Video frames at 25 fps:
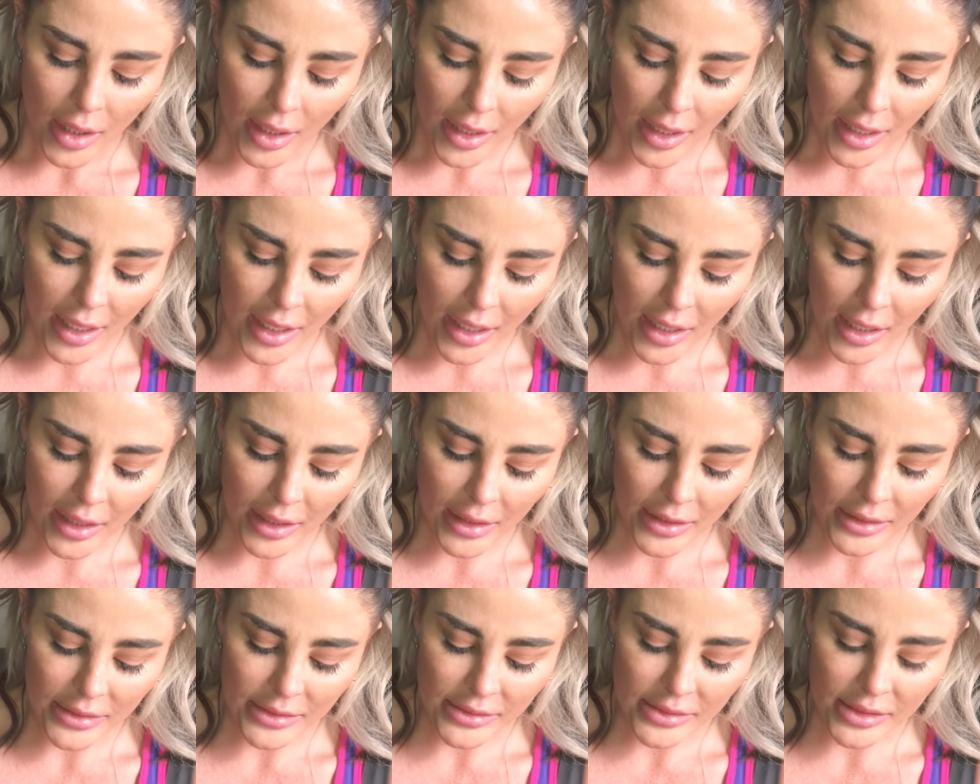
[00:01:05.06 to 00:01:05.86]

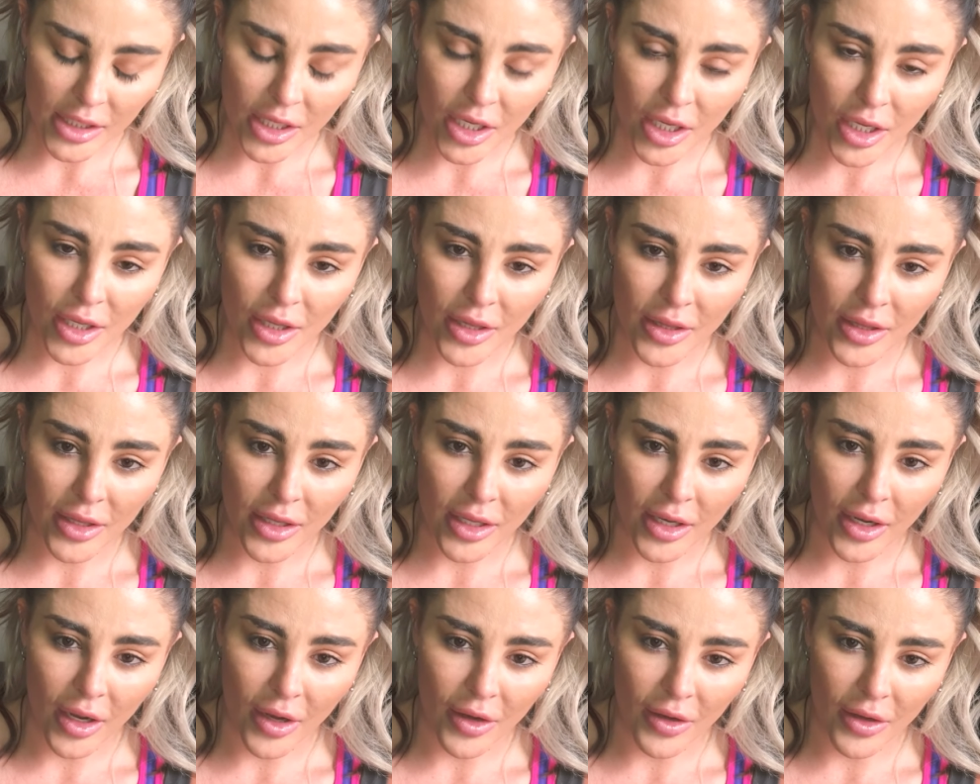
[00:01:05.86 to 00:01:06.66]
And
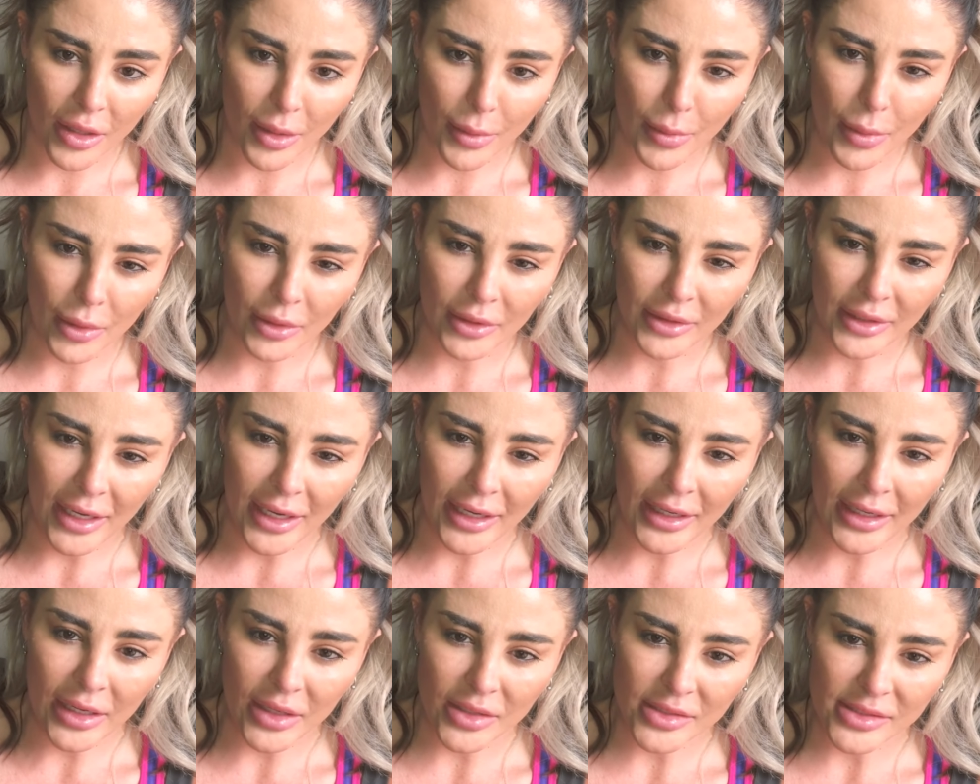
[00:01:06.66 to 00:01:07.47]
about an
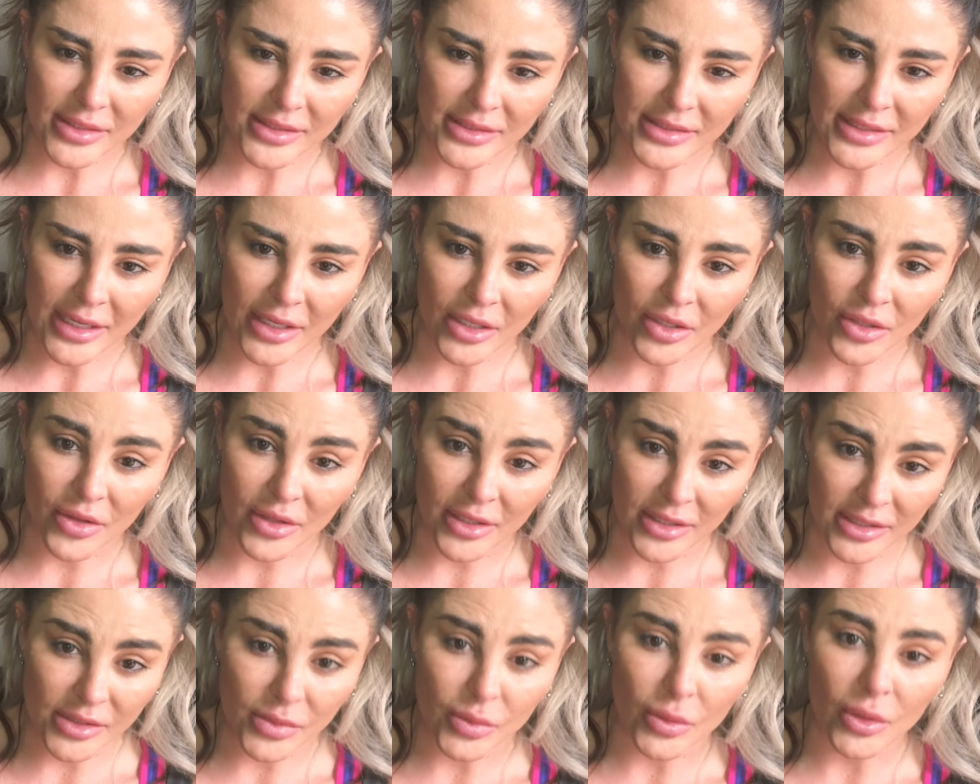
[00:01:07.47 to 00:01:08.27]
8-ounce container,
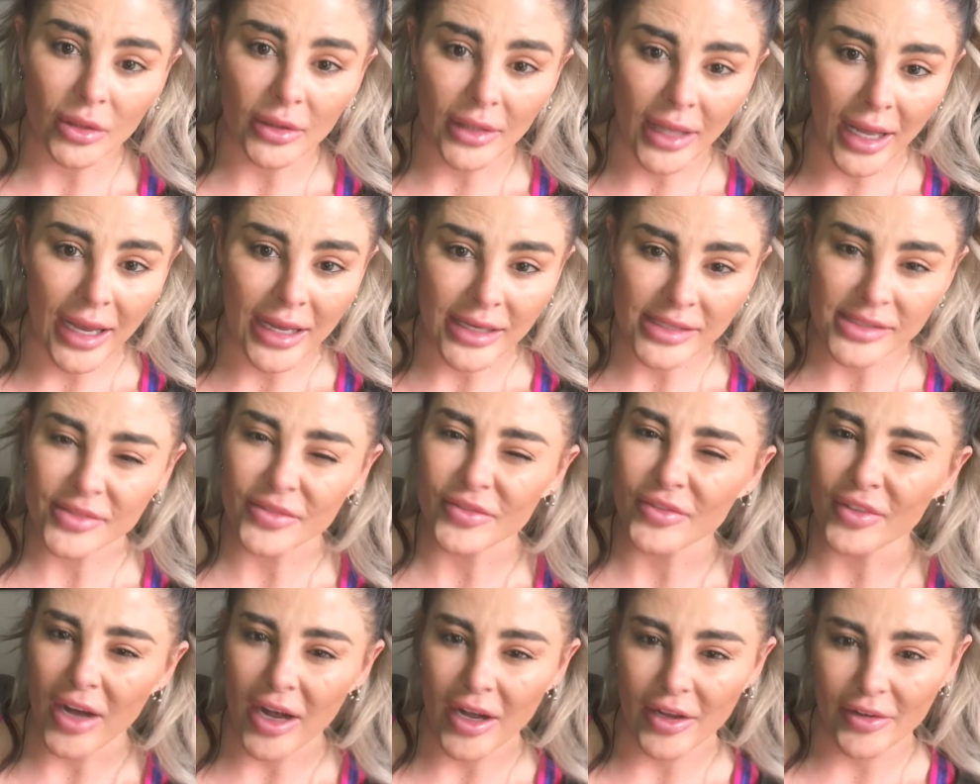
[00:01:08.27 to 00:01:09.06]
this will last
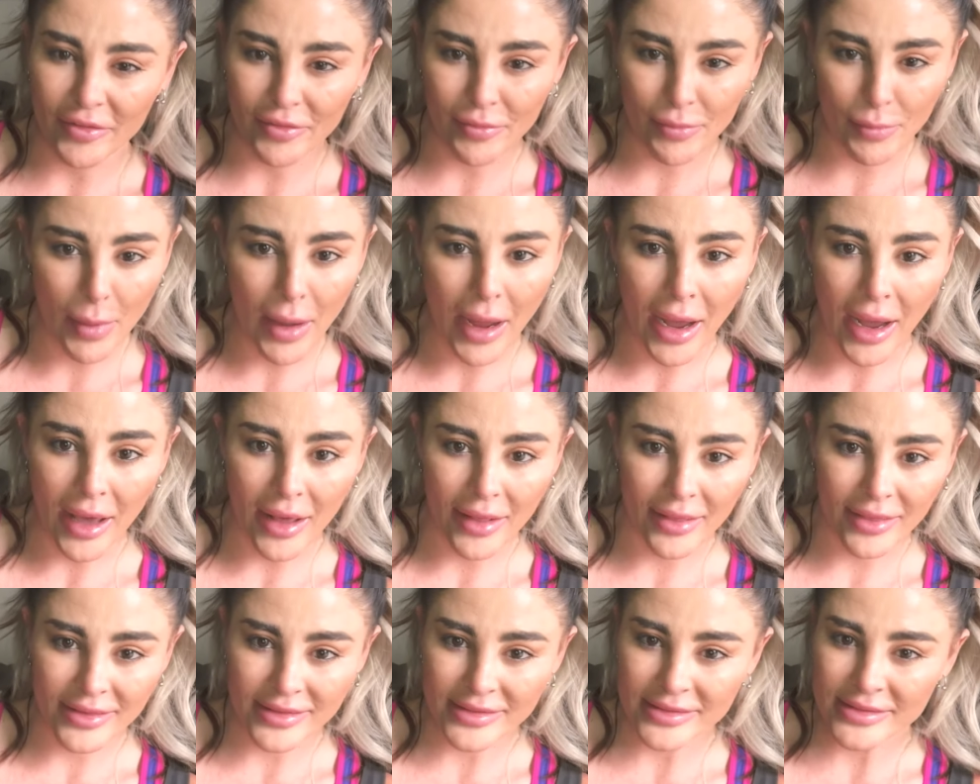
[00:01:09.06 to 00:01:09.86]
5
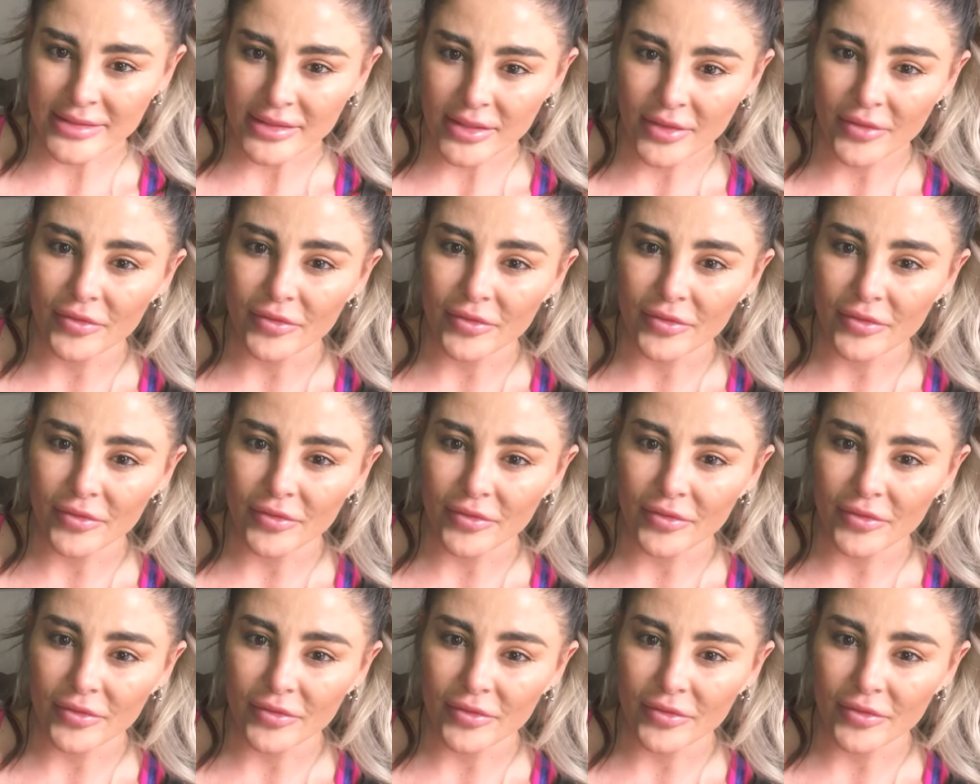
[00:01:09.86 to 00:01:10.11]
baths.